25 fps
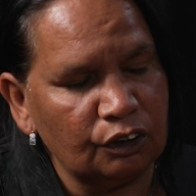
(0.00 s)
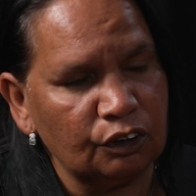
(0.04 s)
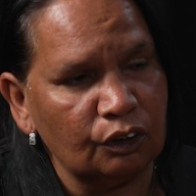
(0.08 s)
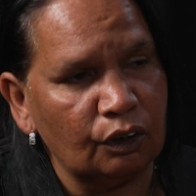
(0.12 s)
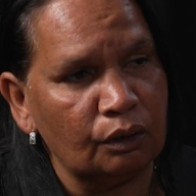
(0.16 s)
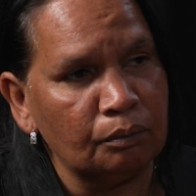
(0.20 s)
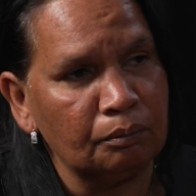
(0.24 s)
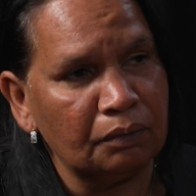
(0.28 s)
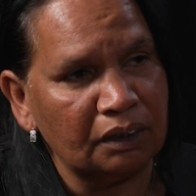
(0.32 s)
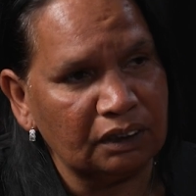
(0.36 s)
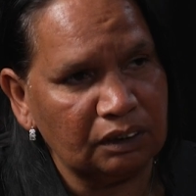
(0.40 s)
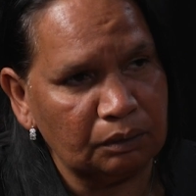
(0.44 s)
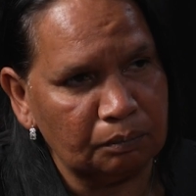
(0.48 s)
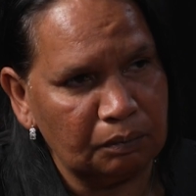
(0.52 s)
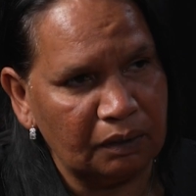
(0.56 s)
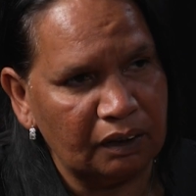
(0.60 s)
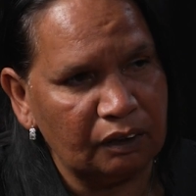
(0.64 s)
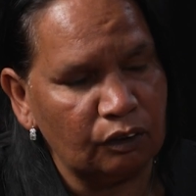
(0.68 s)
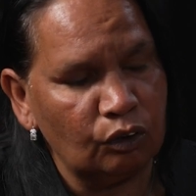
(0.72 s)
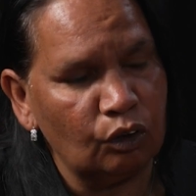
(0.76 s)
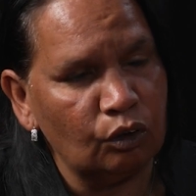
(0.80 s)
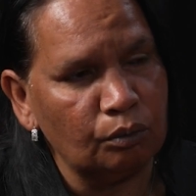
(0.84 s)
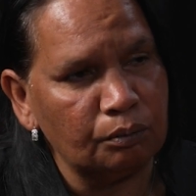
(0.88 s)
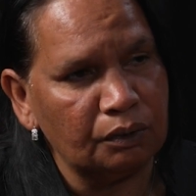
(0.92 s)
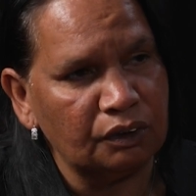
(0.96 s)
So I must pay
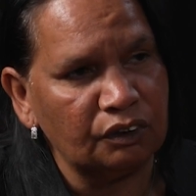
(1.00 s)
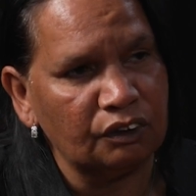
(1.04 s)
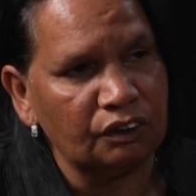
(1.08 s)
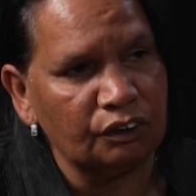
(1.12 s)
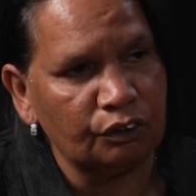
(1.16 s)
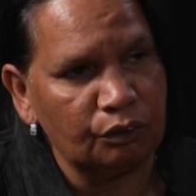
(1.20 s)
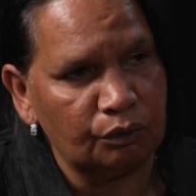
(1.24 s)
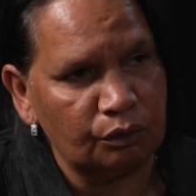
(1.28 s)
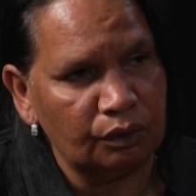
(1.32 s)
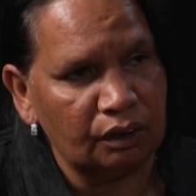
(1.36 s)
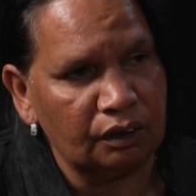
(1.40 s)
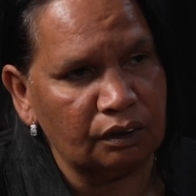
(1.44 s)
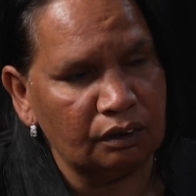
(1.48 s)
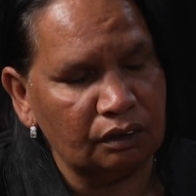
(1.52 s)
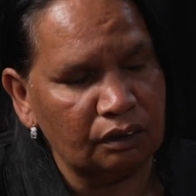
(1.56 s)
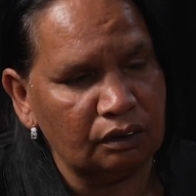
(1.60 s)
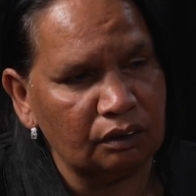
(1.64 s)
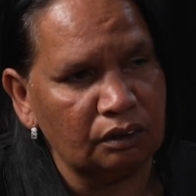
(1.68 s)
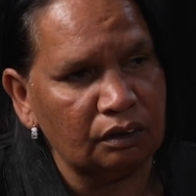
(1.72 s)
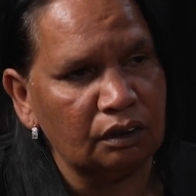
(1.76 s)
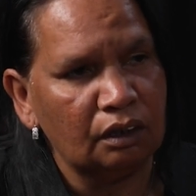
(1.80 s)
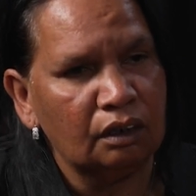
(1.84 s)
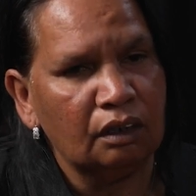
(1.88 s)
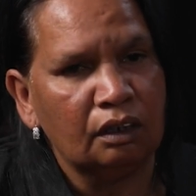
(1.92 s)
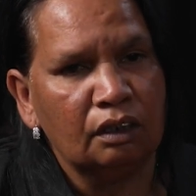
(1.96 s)
homage and credit